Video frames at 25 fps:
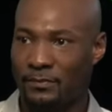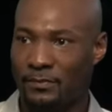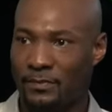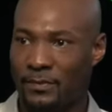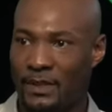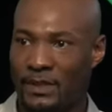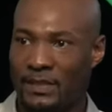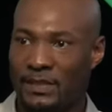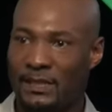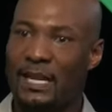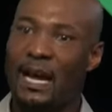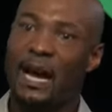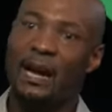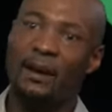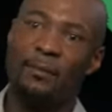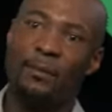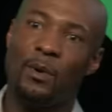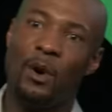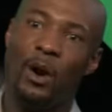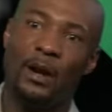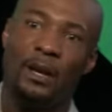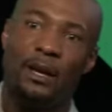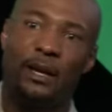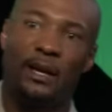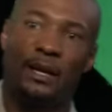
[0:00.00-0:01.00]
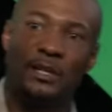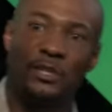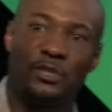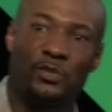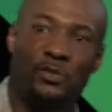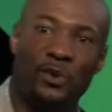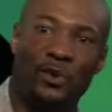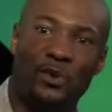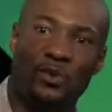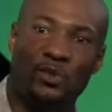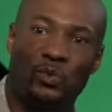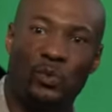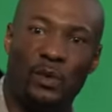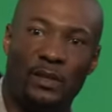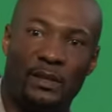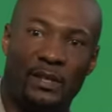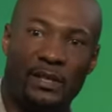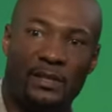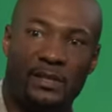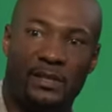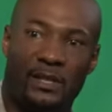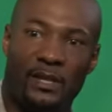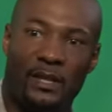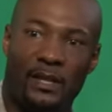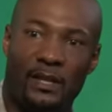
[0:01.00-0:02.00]
The stock market controls what
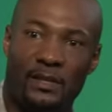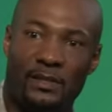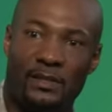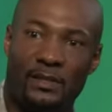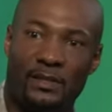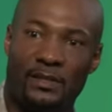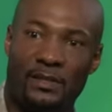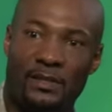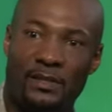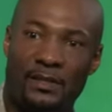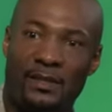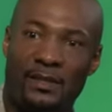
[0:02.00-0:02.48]
this does.